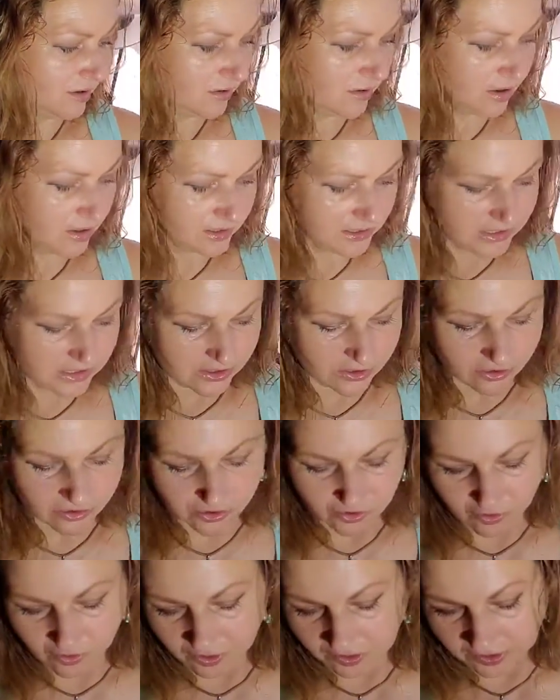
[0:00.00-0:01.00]
artist
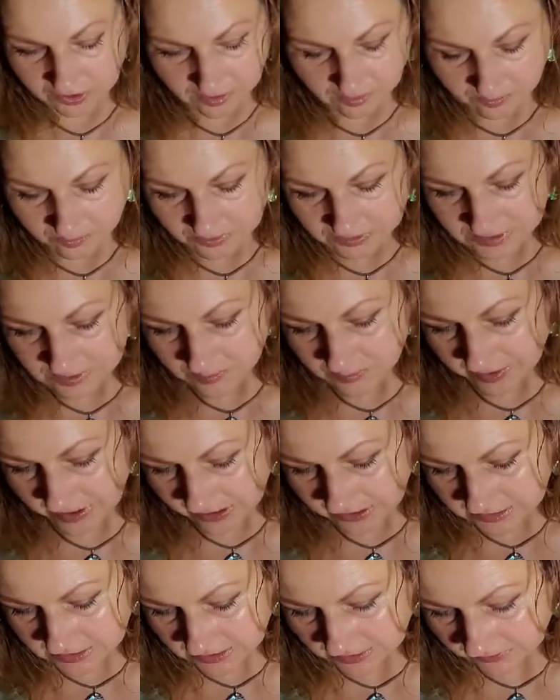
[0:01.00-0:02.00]
showing the
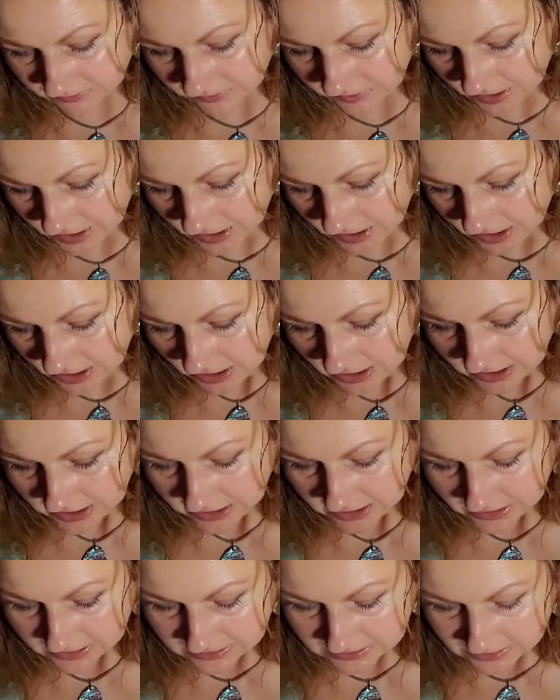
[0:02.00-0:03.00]
perspective.
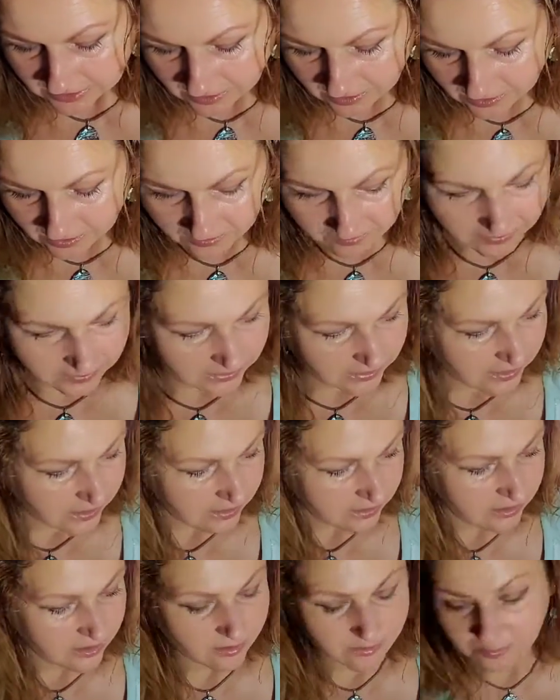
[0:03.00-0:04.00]
And
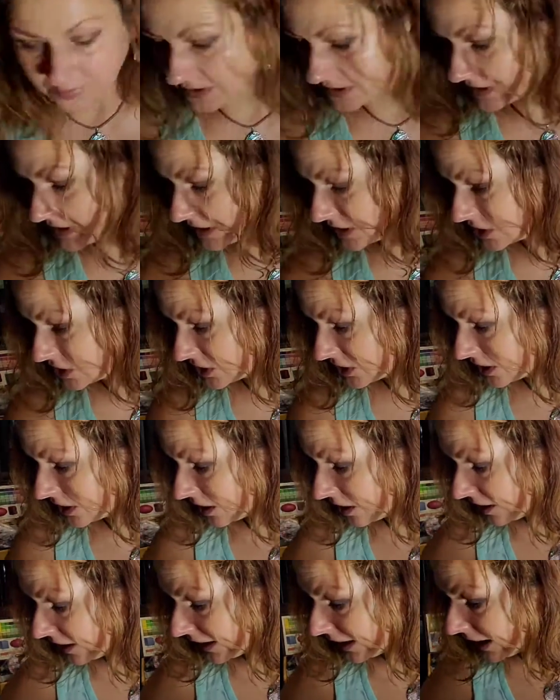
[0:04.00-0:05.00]
another
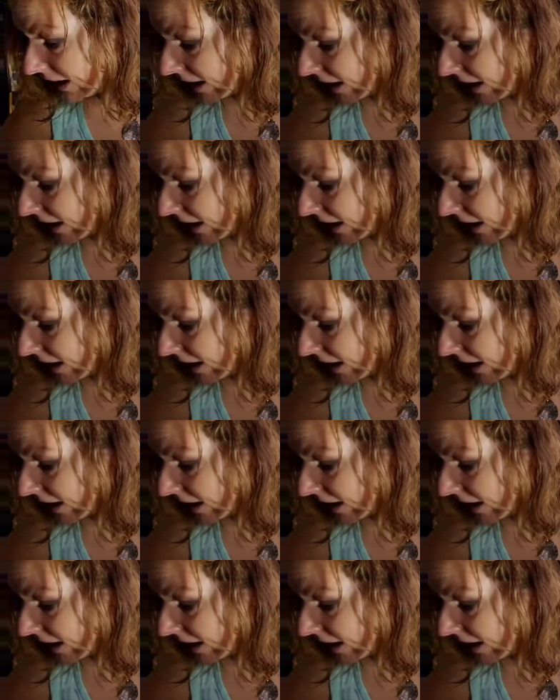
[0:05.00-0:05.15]
composition I